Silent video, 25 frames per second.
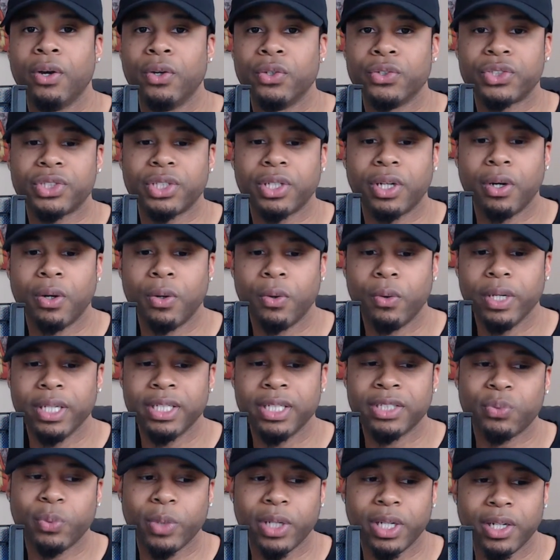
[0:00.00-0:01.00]
so
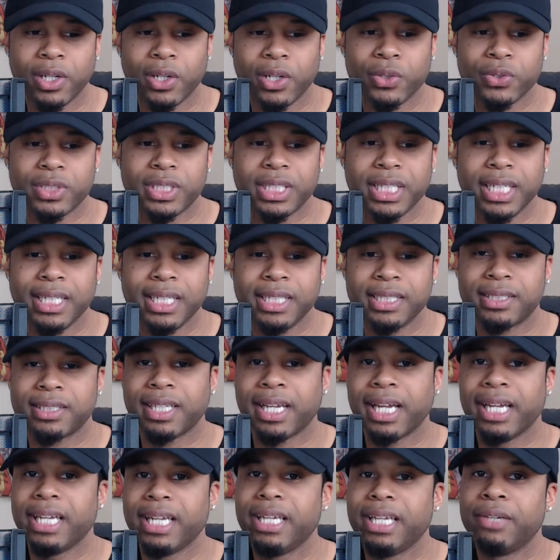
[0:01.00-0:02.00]
it's one of those things,
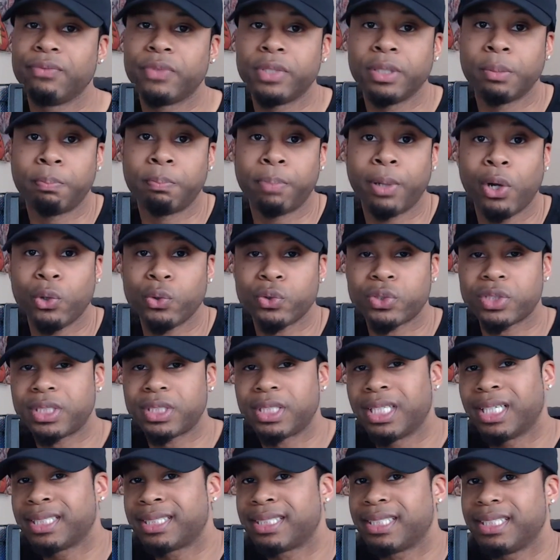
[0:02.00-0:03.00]
like if the post
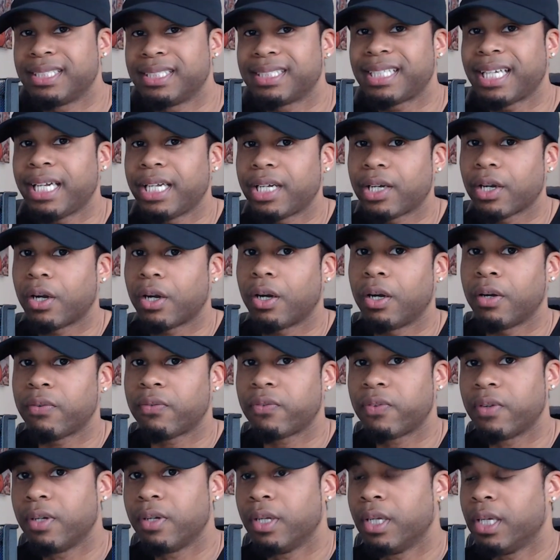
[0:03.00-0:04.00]
doesn't take
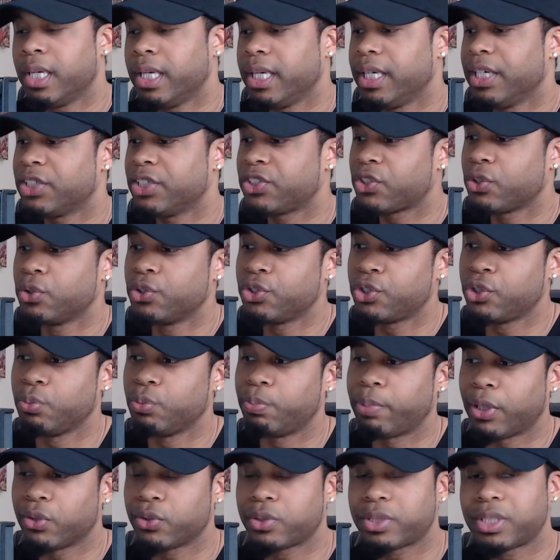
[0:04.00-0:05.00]
off as soon as you
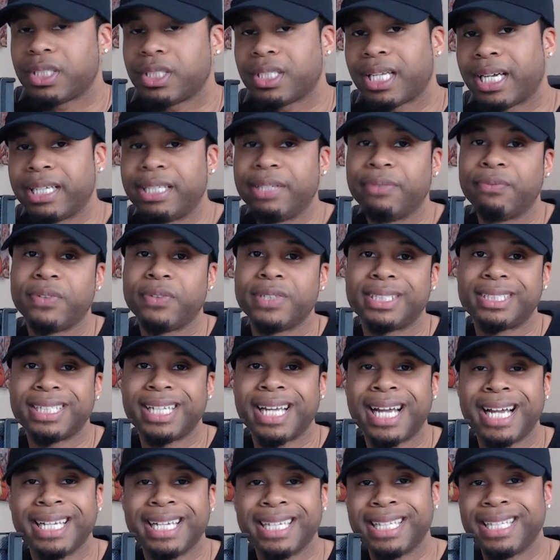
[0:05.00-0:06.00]
post it, like if it's
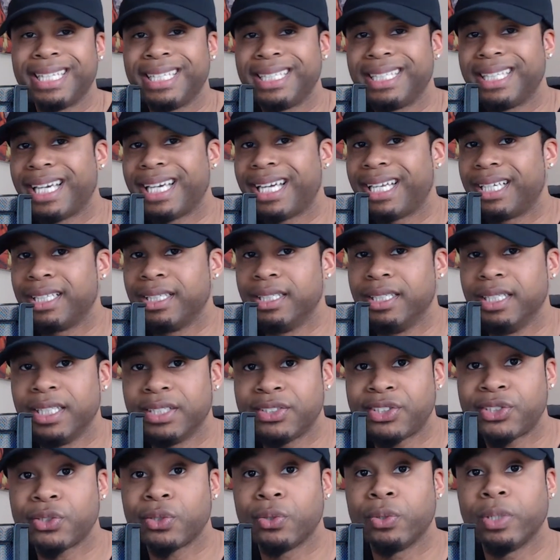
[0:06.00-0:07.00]
not getting that
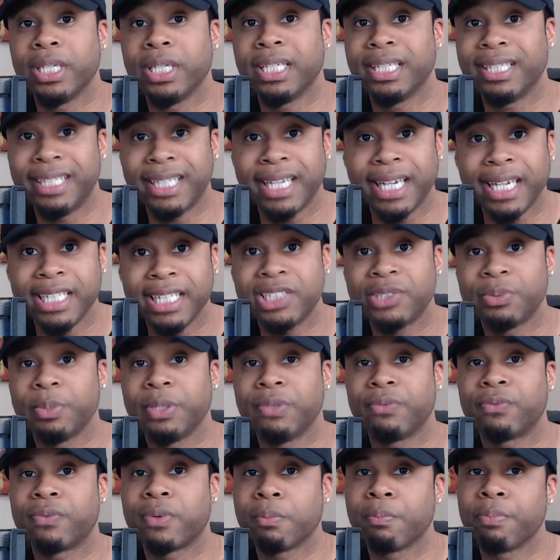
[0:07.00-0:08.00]
initial
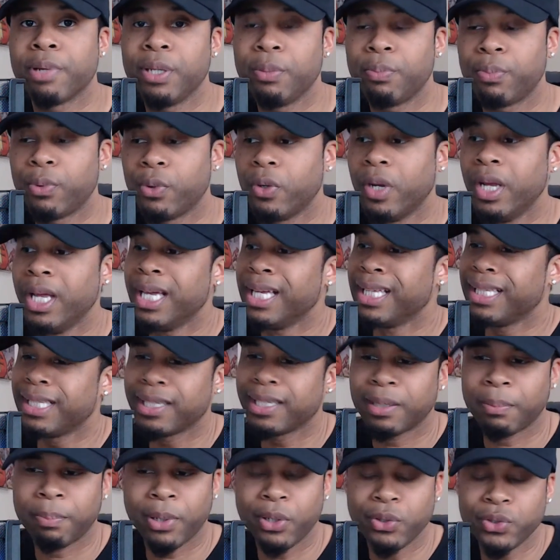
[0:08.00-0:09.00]
engagement from people,
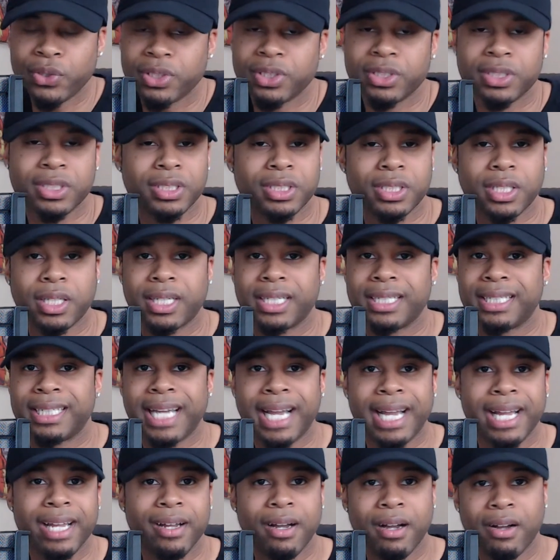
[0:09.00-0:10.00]
then a post is just going to
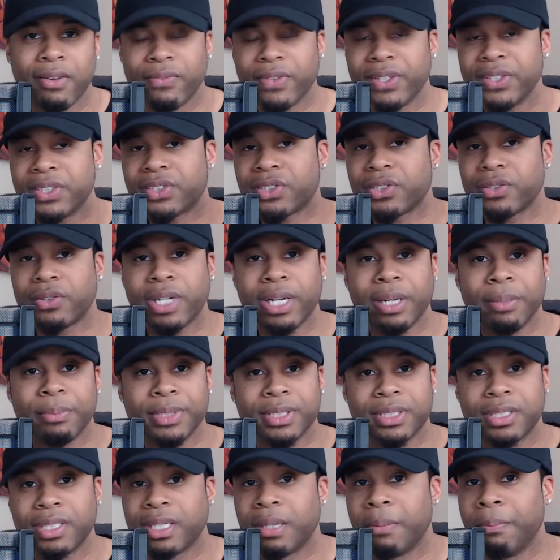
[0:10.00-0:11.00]
die off. Instagram
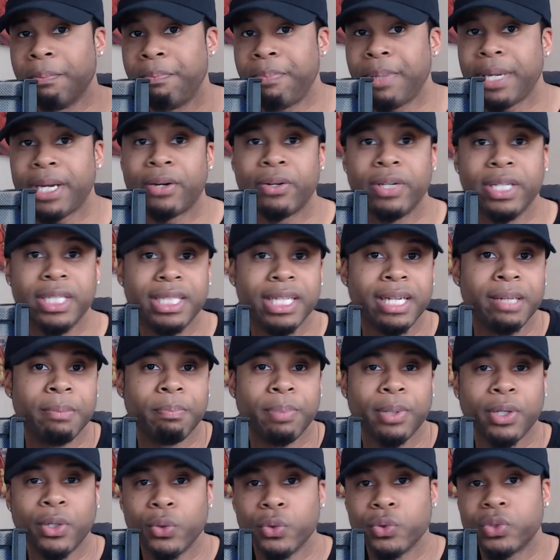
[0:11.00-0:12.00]
is going to bury that
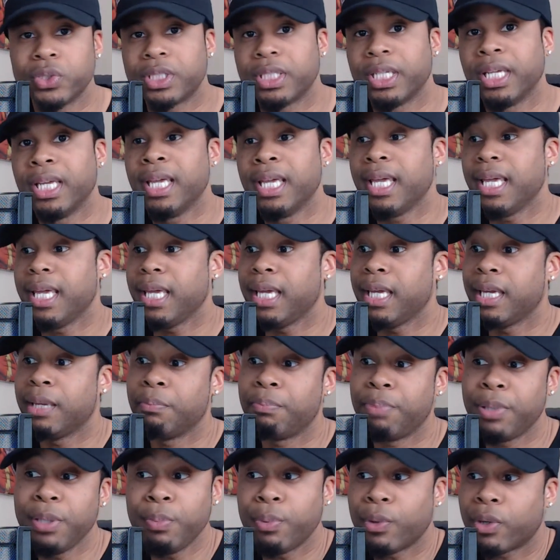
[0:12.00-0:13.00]
post
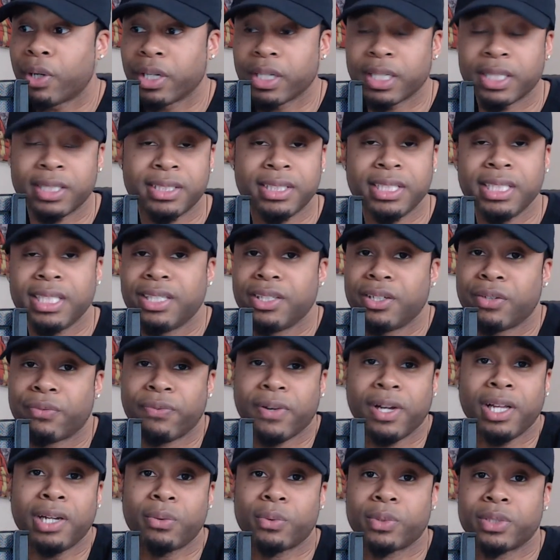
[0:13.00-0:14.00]
and people aren't going to see it. Your
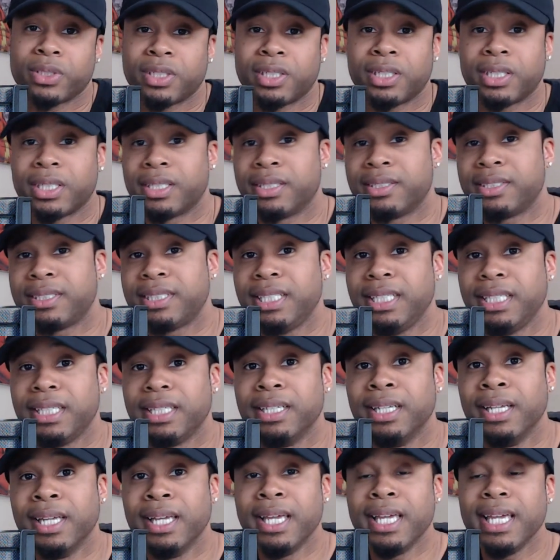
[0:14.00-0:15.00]
followers aren't going to see
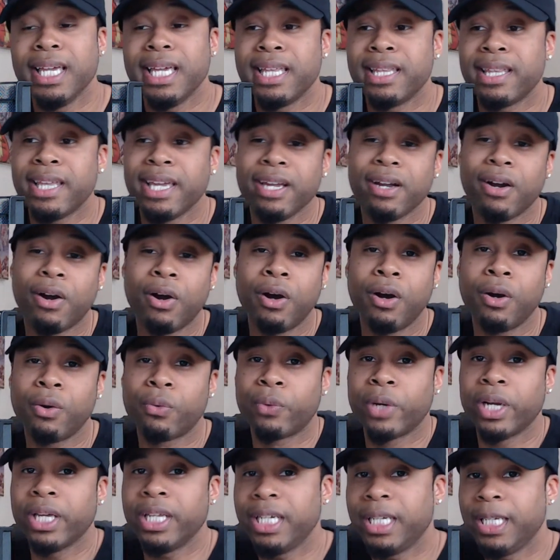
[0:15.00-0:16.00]
it, and they
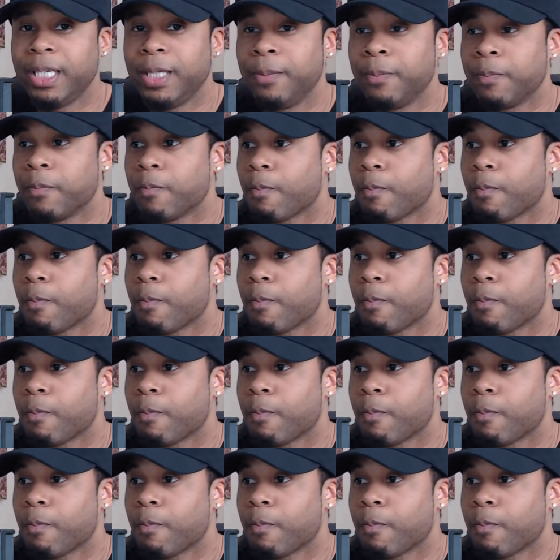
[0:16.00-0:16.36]
already